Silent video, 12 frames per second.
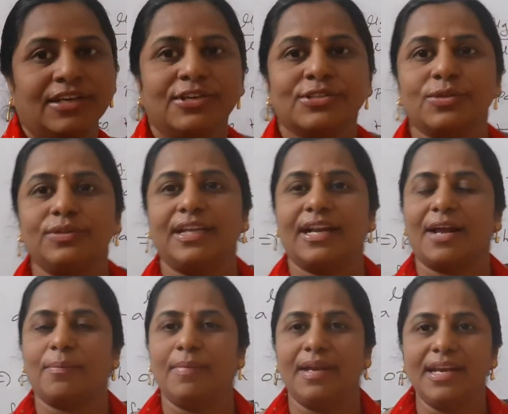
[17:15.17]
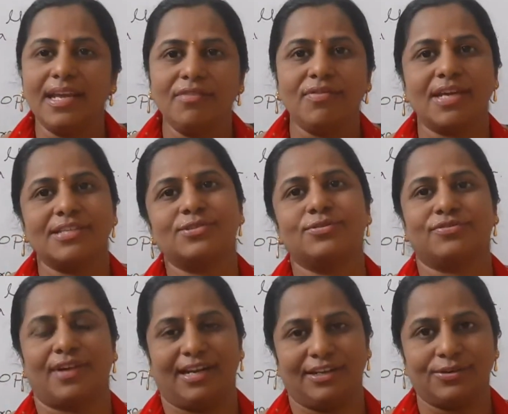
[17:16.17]
So there are many ways to
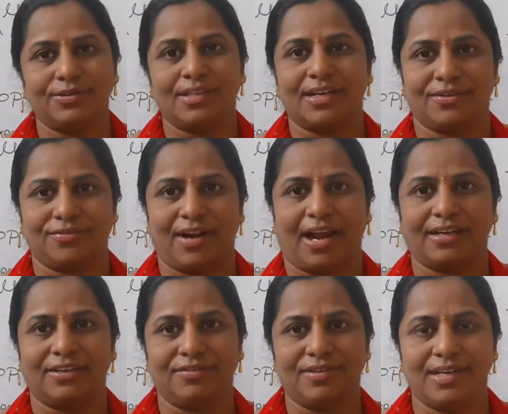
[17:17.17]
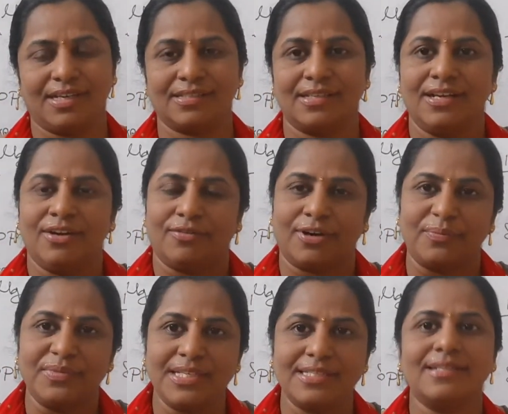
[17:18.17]
find out the refractive index from
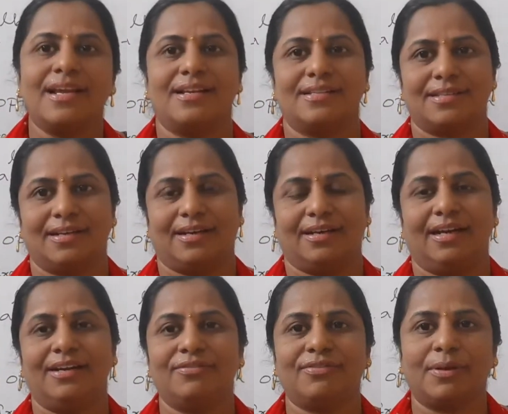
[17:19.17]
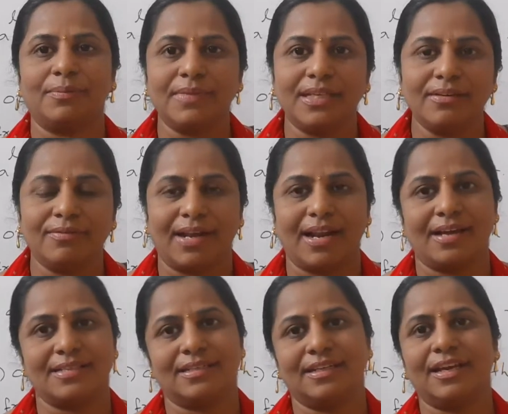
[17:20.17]
the Snell's law, and from the
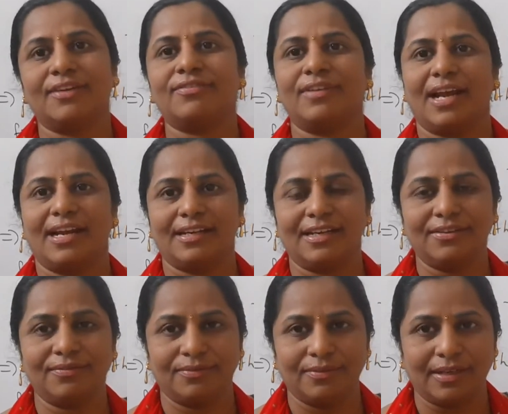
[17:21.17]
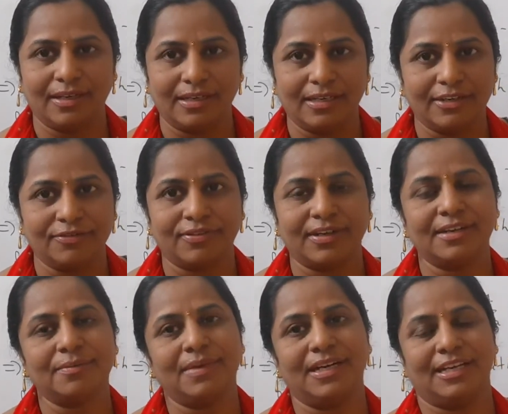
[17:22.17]
velocity of light and in
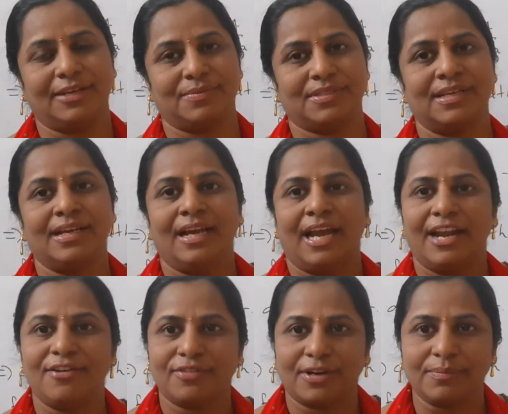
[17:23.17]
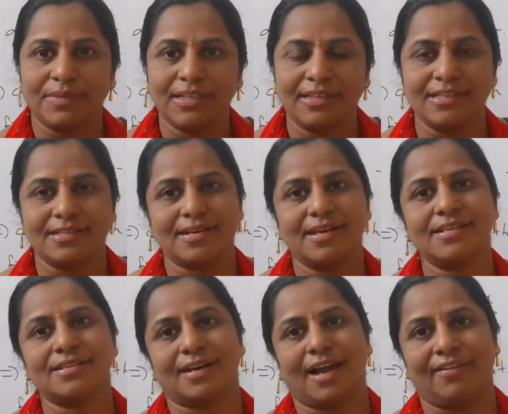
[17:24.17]
different mediums, and from the
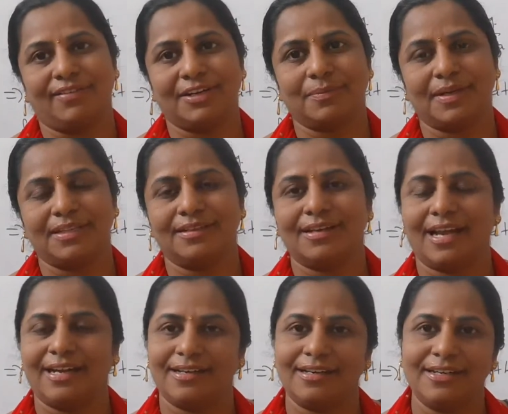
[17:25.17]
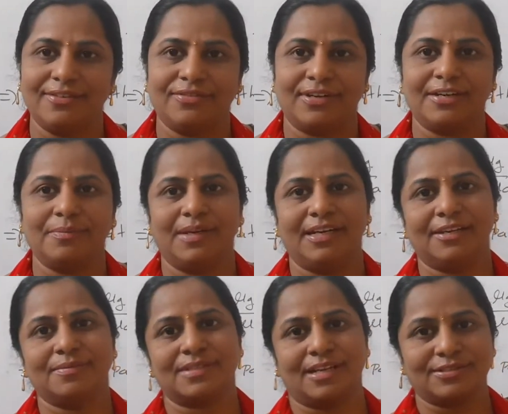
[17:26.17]
distance travelled by the light in different
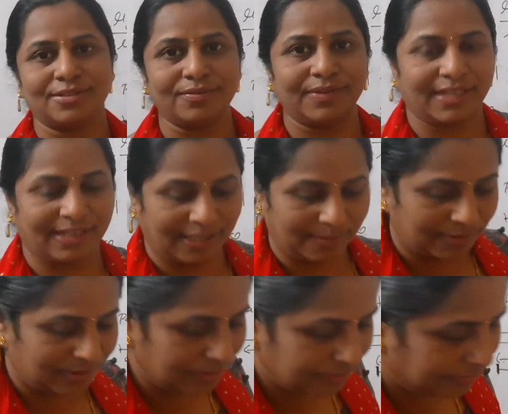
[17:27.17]
mediums also we can able to